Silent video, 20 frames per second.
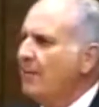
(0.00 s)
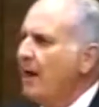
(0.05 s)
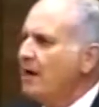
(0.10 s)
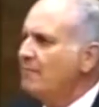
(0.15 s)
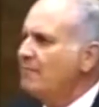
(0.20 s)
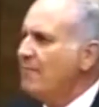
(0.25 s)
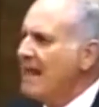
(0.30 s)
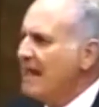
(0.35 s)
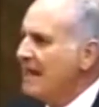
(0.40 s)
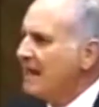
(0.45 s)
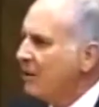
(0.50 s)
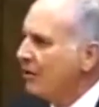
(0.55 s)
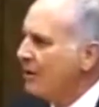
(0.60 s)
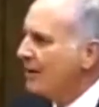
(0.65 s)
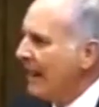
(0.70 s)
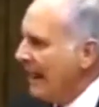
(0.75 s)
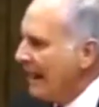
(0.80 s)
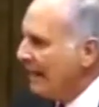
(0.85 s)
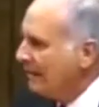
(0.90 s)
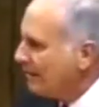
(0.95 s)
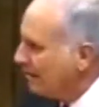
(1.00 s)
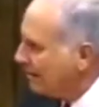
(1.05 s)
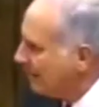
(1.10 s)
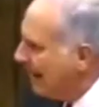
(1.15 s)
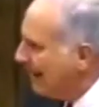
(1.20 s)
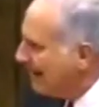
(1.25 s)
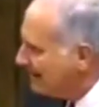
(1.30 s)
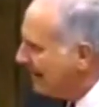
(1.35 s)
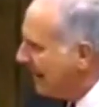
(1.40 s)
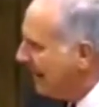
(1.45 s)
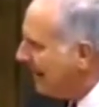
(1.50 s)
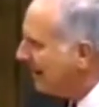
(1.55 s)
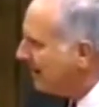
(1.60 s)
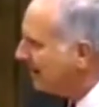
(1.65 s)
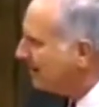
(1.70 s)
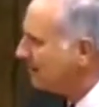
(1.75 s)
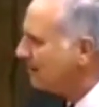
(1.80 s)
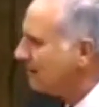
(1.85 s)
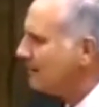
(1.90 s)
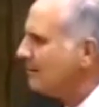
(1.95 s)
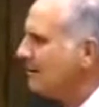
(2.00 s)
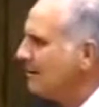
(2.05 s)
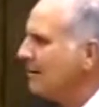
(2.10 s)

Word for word: among men are in hell right now.